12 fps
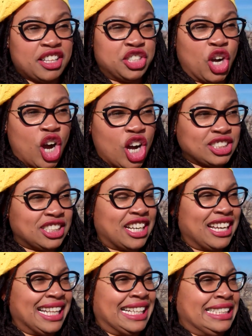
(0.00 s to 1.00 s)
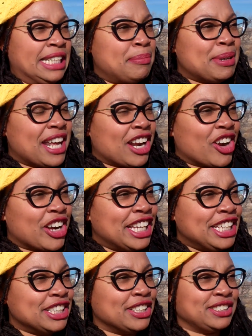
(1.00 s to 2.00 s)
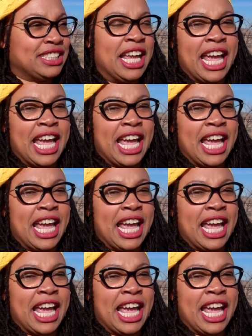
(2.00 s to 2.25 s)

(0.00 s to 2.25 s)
Dogs are not like nipping at our heels